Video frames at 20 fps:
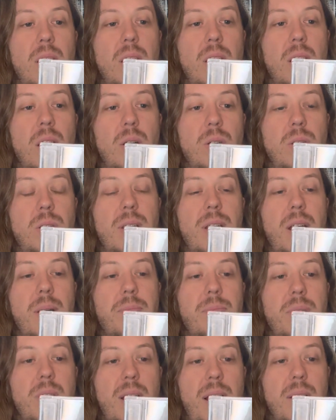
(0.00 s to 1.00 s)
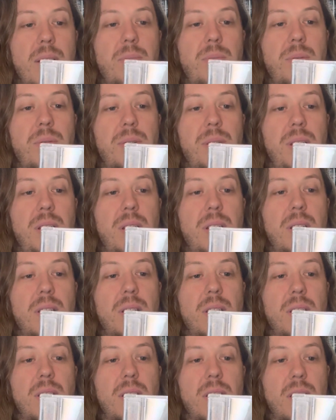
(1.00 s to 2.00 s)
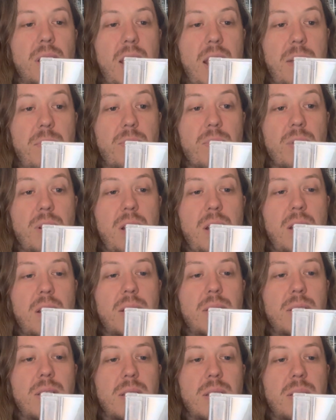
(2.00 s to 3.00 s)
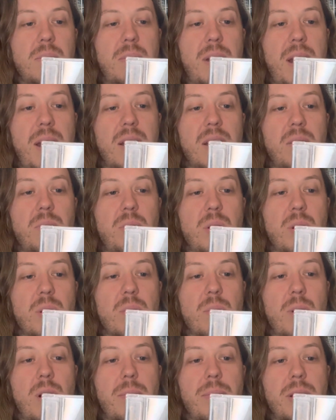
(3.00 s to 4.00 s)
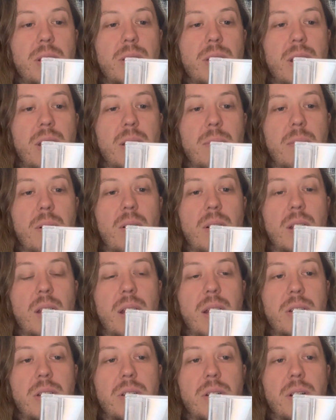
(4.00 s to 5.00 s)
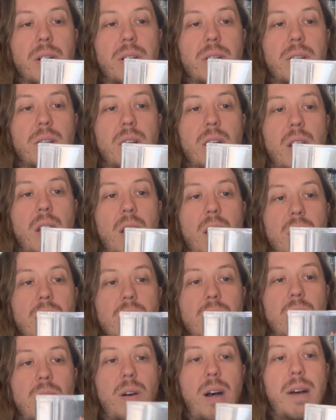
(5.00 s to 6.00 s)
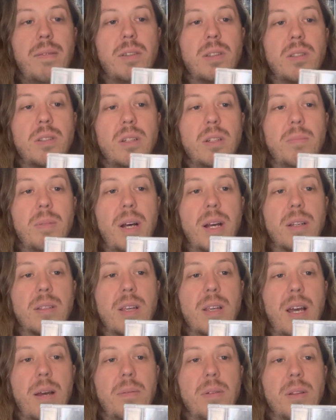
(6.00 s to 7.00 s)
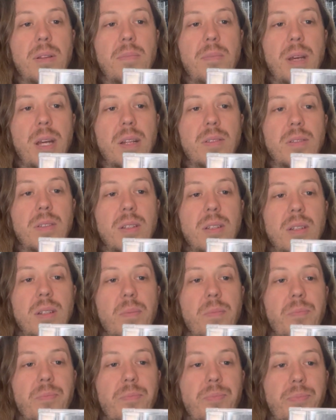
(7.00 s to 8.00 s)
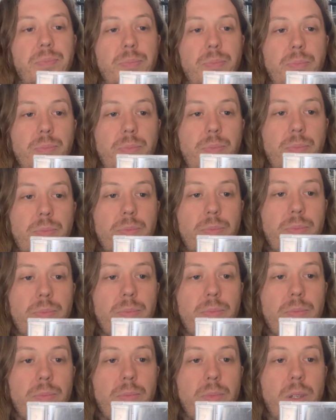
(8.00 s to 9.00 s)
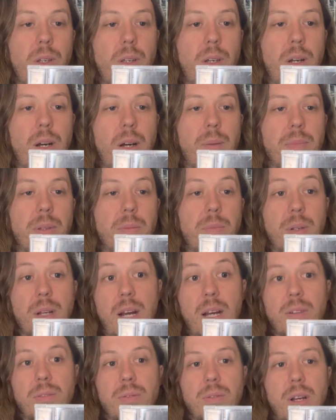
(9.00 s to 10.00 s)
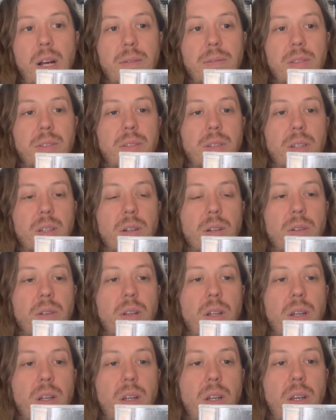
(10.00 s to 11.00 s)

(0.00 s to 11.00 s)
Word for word: OTEP, Nonpoint, Hatebreed, Systematic, Pure Rubbish, and American Head Charge. So obviously Black Sabbath, Manson, um, them guys are obviously known.